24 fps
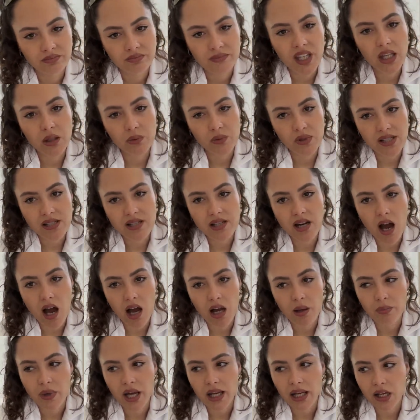It was
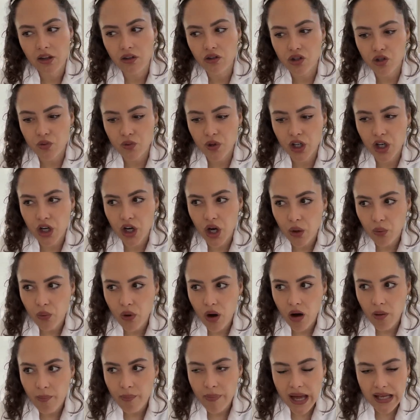time, and I thought, do you want to know
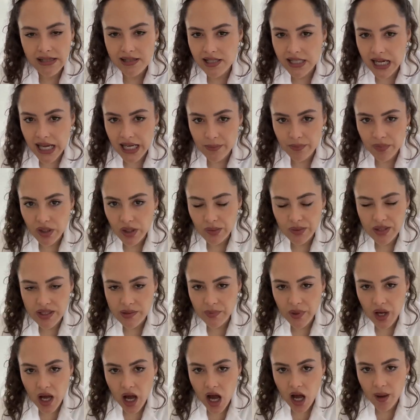what? Best debut is
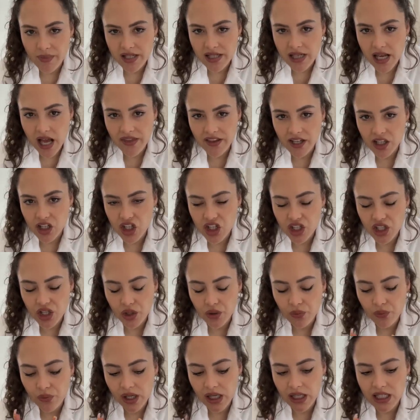Bahamas. I think she's going
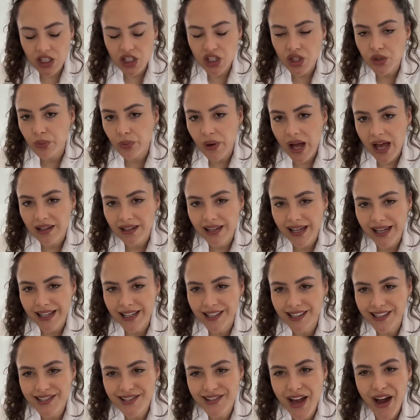to really do well
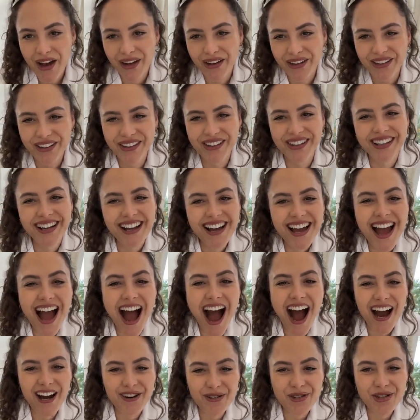here, so
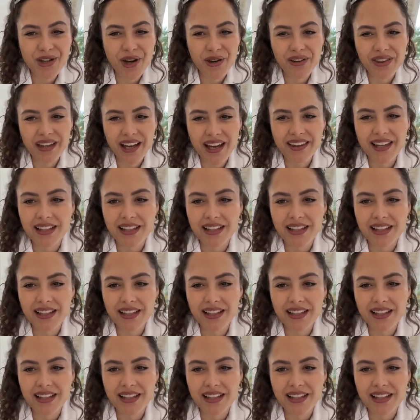I will show you that.